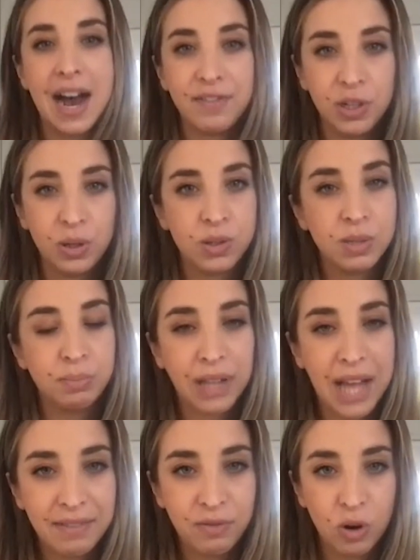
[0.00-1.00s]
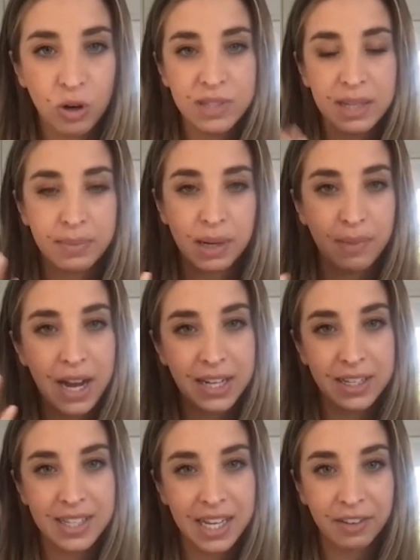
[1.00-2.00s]
avenues and platforms that my
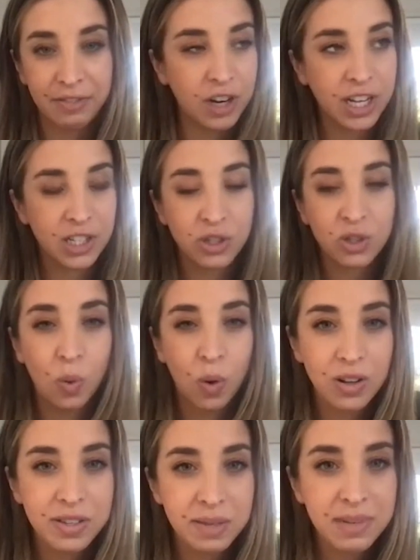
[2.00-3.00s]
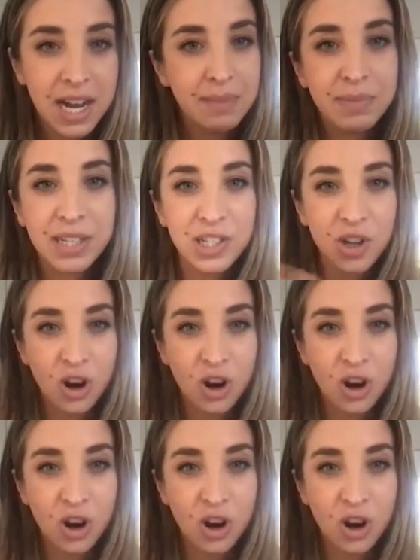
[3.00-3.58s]
mind is like a freaking squirrel sometimes and